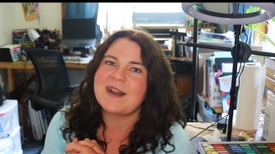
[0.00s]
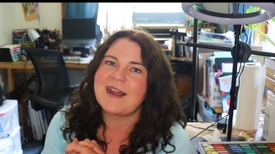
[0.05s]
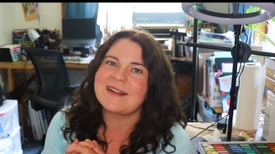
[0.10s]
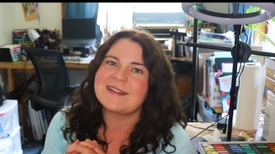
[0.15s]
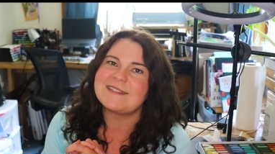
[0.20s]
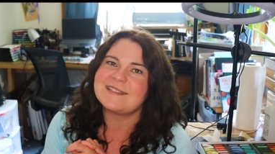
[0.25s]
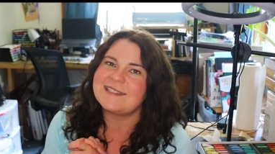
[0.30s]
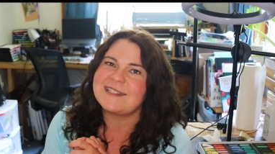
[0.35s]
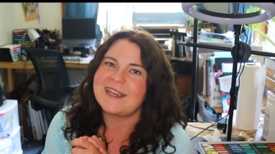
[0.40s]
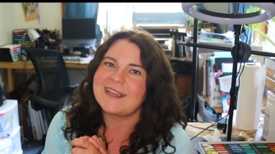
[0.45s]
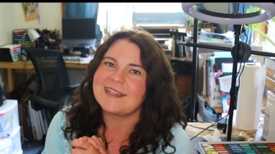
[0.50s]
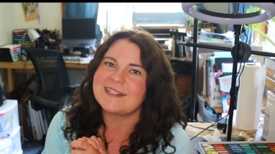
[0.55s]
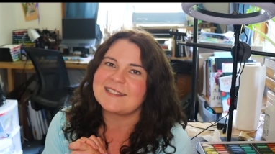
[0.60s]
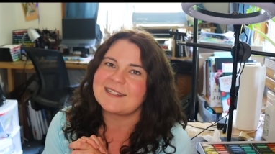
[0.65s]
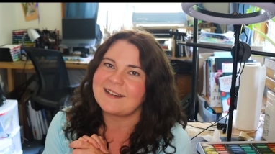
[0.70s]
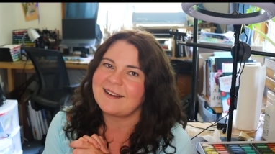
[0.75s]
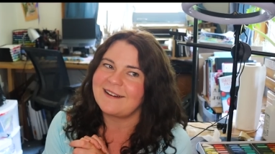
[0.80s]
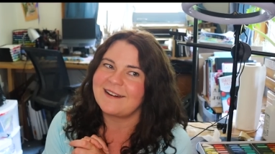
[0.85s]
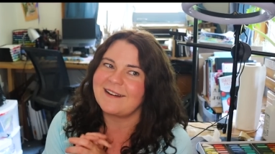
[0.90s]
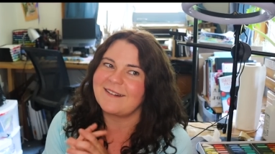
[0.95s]
not to take it
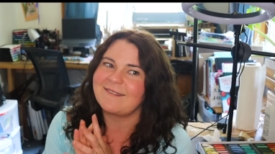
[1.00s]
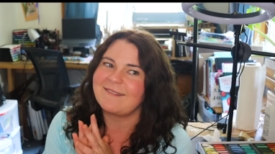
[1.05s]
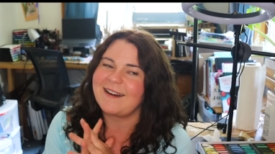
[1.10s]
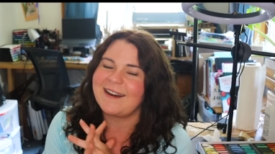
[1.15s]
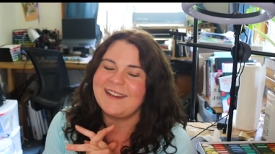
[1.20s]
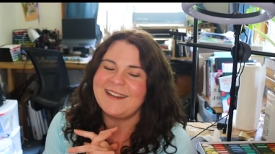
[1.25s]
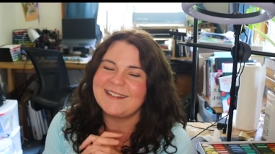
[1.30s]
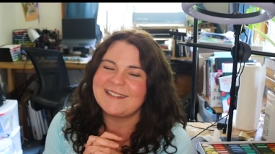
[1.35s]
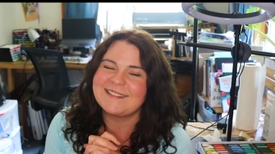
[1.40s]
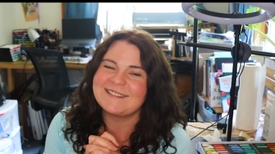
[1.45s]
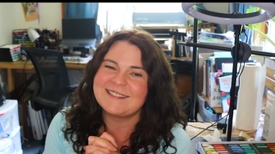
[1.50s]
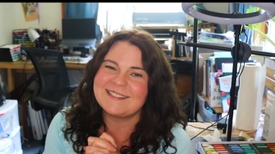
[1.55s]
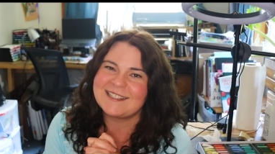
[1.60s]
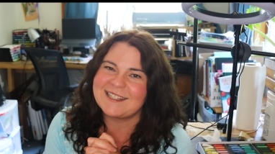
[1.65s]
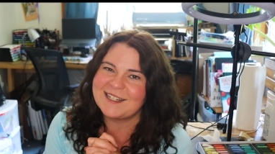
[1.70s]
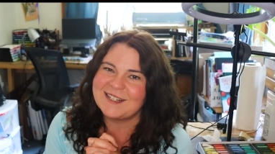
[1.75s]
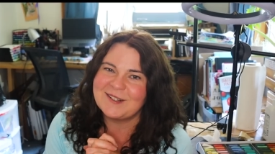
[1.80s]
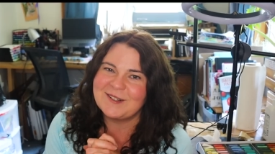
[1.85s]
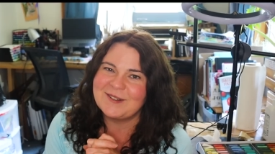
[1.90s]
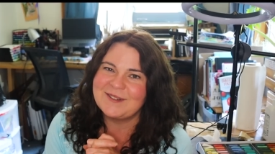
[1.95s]
to heart, right? You
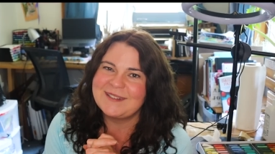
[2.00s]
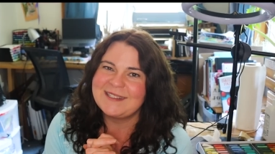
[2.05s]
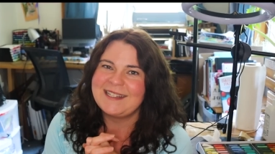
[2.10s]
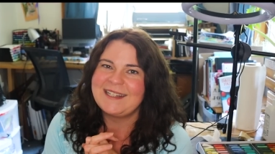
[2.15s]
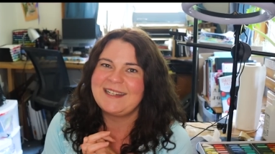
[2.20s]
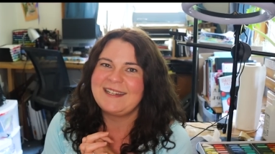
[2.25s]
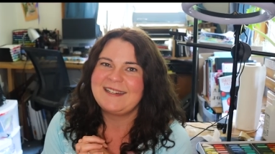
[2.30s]
know,